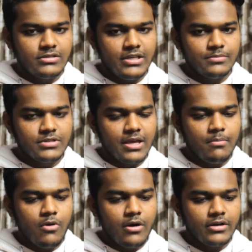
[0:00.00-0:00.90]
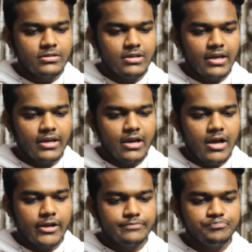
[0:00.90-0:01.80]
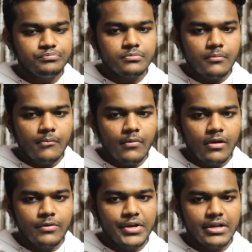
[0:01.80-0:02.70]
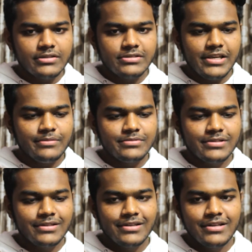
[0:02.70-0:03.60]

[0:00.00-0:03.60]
It seems their bond is like real, it seems.